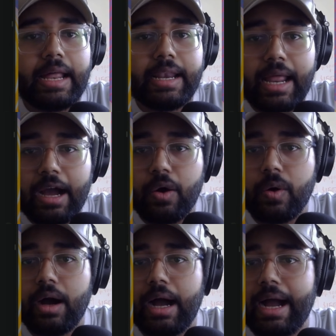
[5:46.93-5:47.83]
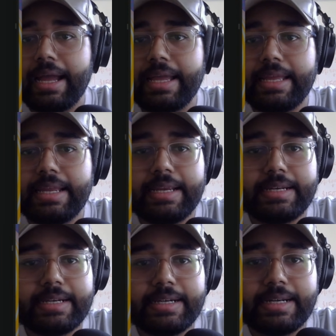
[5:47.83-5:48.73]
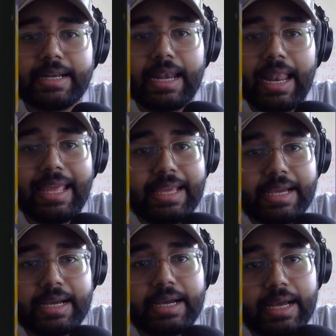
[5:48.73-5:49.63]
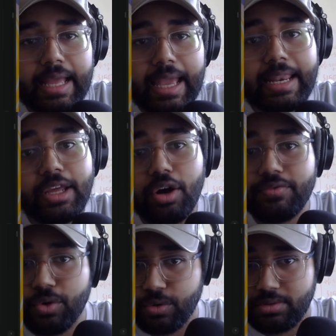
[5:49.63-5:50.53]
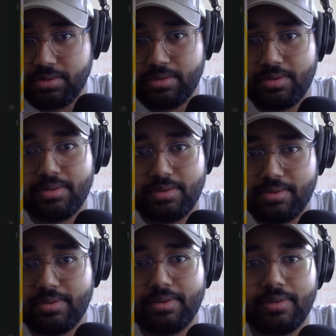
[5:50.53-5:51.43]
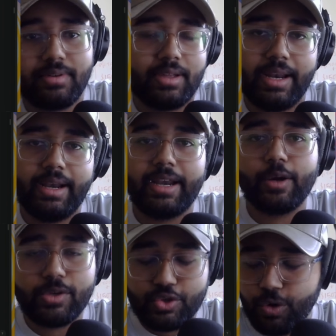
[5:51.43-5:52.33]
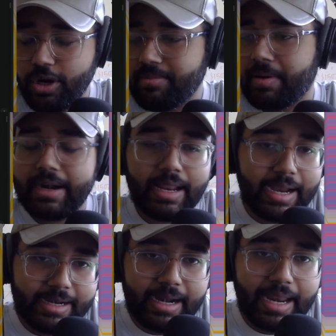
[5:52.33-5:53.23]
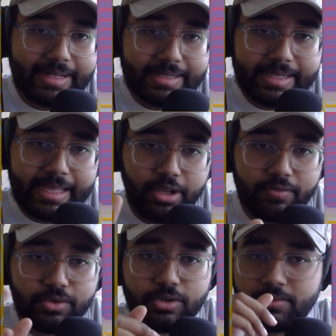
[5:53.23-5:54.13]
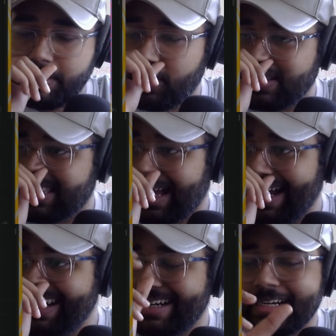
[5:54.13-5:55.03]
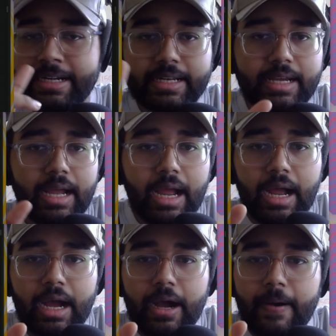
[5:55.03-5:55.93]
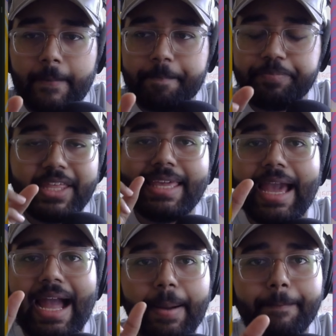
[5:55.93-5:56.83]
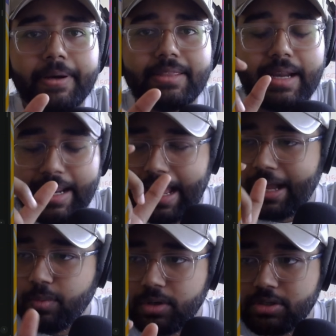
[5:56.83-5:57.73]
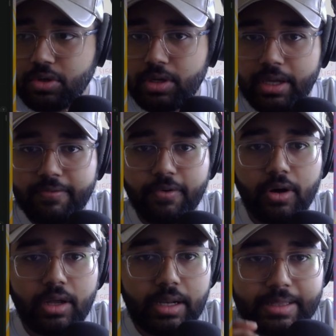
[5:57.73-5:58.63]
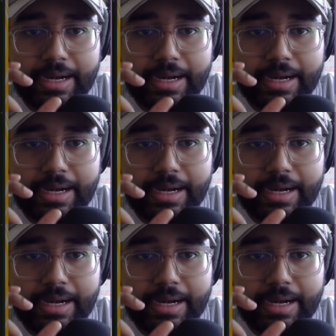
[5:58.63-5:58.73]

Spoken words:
Now I didn't like any of those, right? It was good, but I didn't like any of those because I didn't, the gap that I was looking for